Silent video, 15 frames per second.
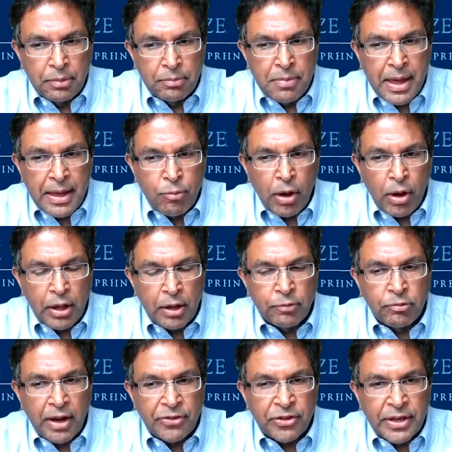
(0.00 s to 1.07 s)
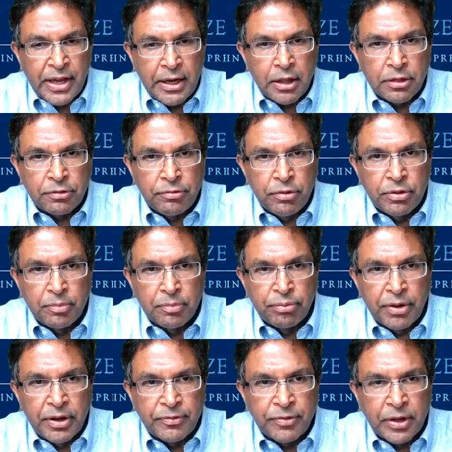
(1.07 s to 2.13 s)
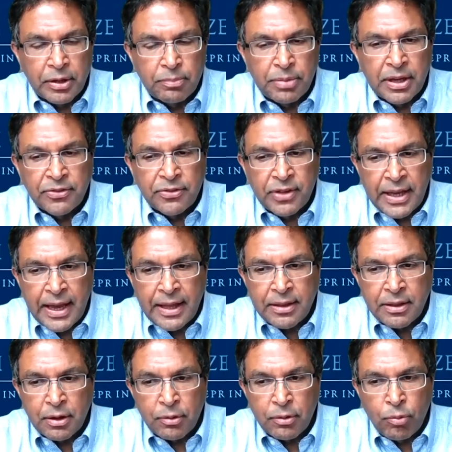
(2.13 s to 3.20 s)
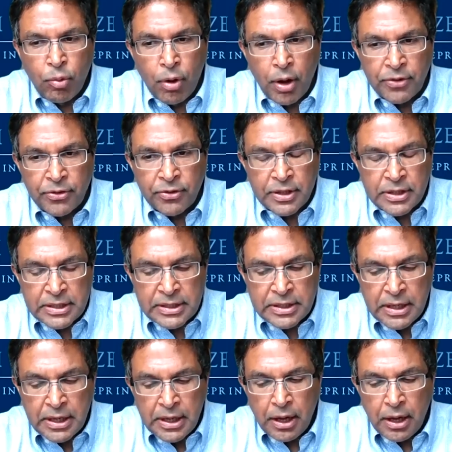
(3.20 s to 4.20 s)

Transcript: may well have resonated through the briefing, because again, there wasn't